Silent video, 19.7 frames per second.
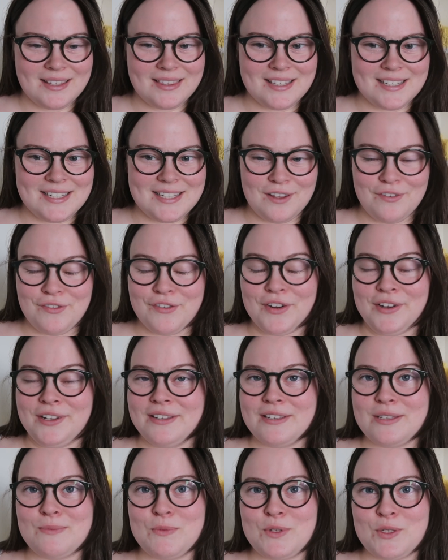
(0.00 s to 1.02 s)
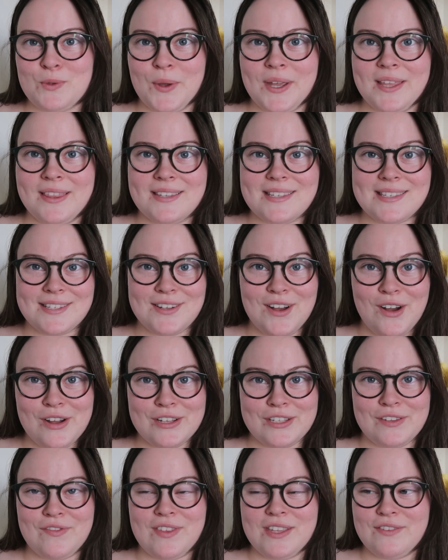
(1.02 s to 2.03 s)
the difference between the
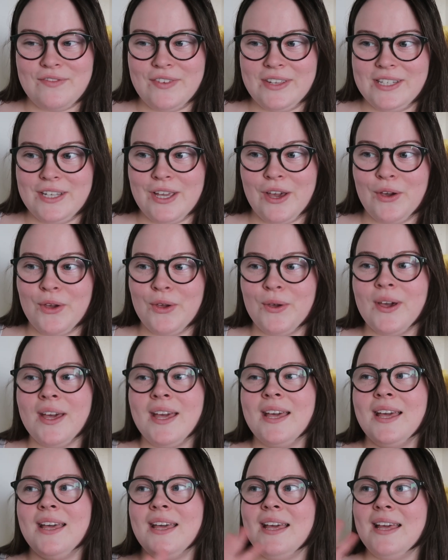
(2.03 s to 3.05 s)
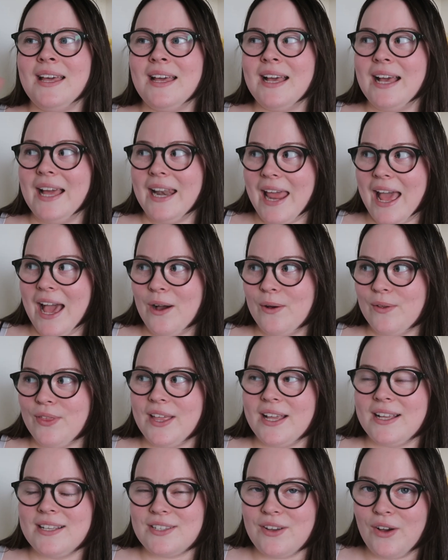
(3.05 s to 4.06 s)
start of this video and how
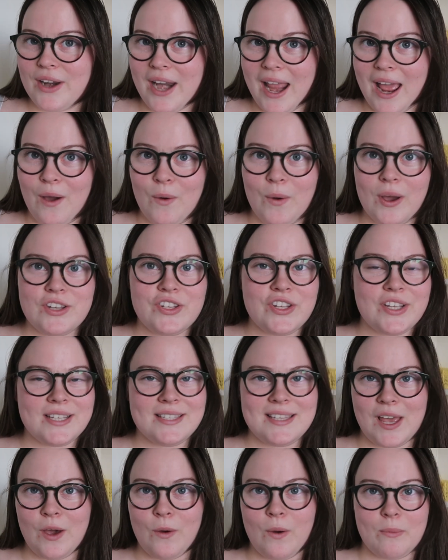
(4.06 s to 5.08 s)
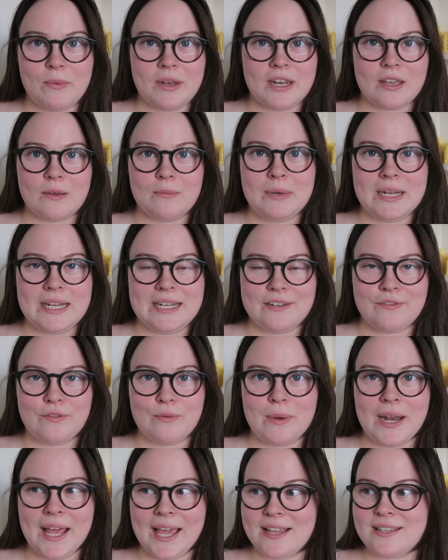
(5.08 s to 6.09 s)
things are now. As you can tell, I'm in a completely
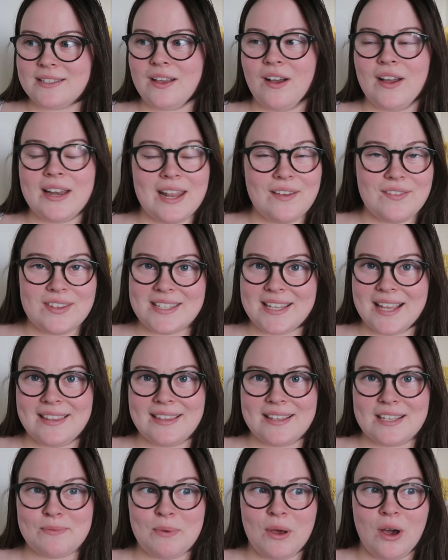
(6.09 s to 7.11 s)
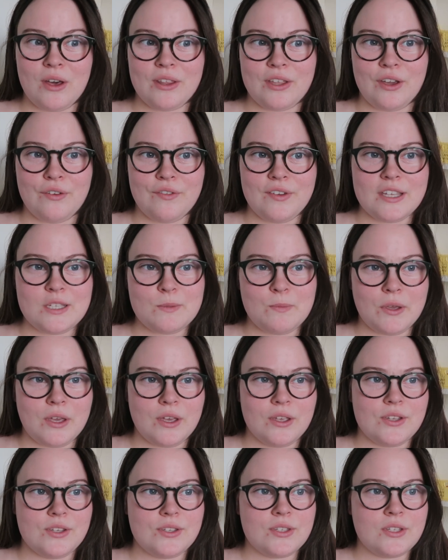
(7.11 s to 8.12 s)
different place. I never sit in this part of the office
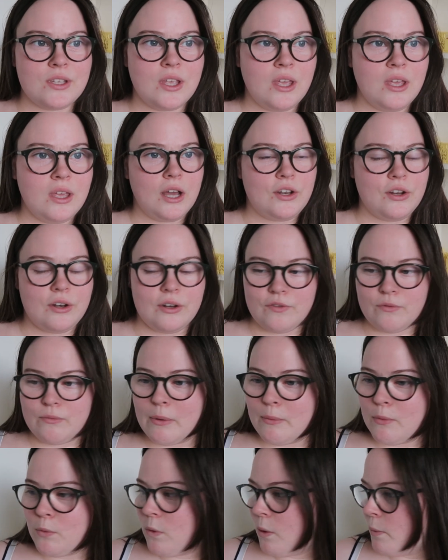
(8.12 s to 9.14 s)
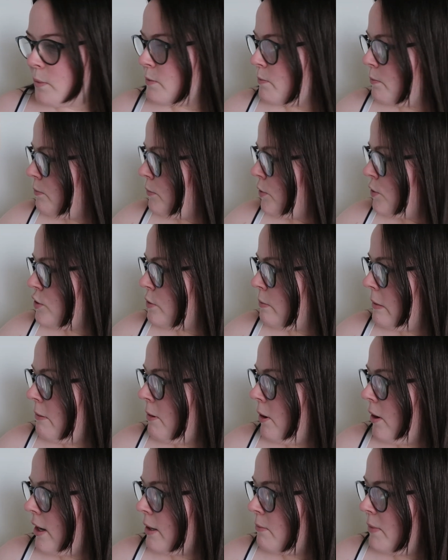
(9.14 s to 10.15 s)
because I don't even remember what used to be
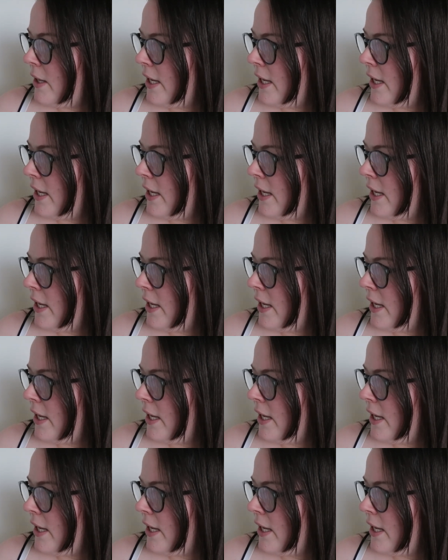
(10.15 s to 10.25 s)
behind